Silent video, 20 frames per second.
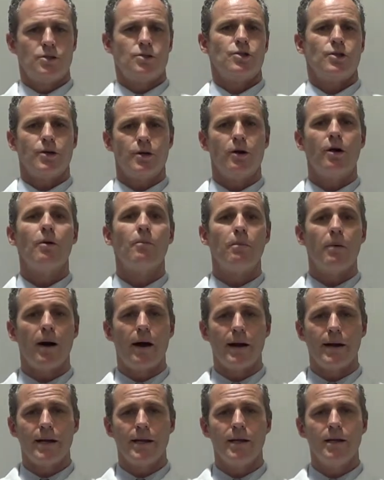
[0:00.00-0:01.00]
to your own
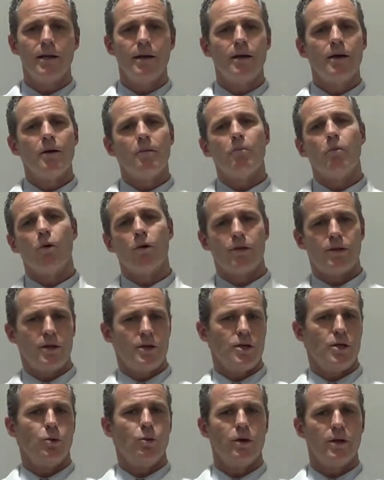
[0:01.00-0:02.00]
body more
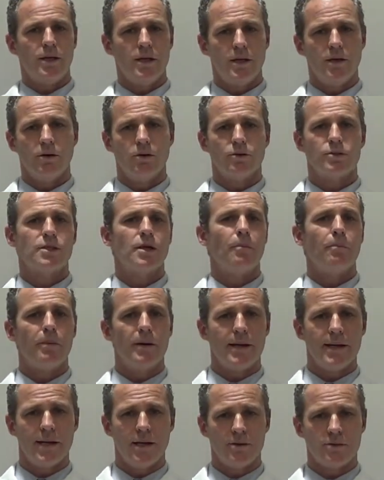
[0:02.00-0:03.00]
than you would heal
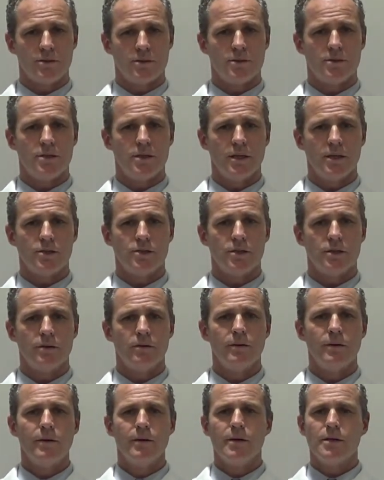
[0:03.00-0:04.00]
somebody else's tissue.
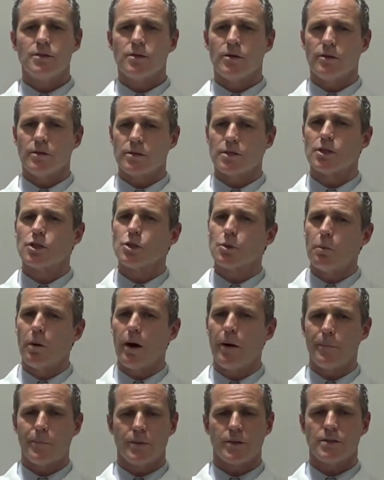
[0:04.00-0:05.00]
So there's a
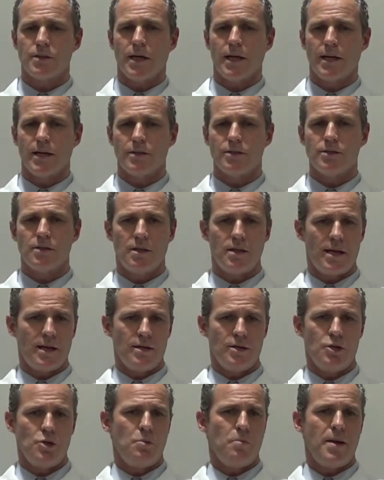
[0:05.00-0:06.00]
small percentage
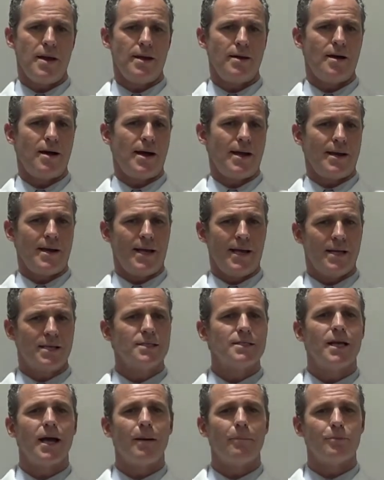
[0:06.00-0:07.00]
that you may not
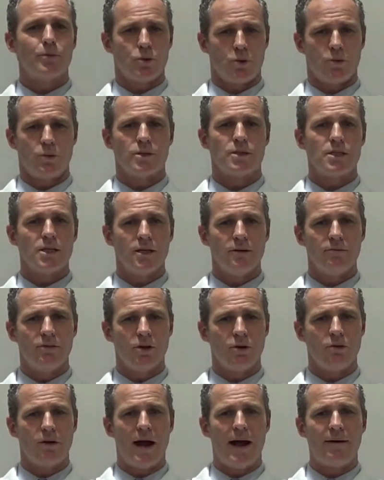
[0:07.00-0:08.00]
accept or receive the
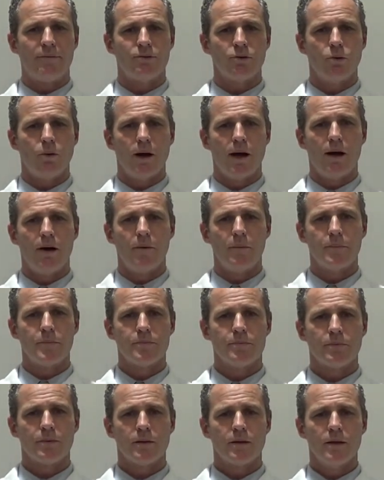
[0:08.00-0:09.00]
graft well.
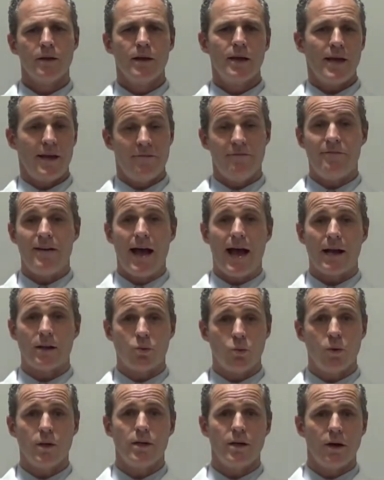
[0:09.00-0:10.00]
In
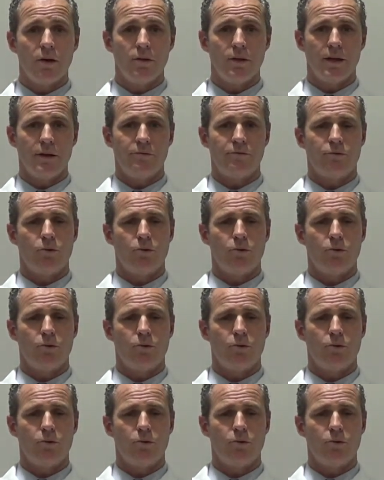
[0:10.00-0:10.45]
fact, we know that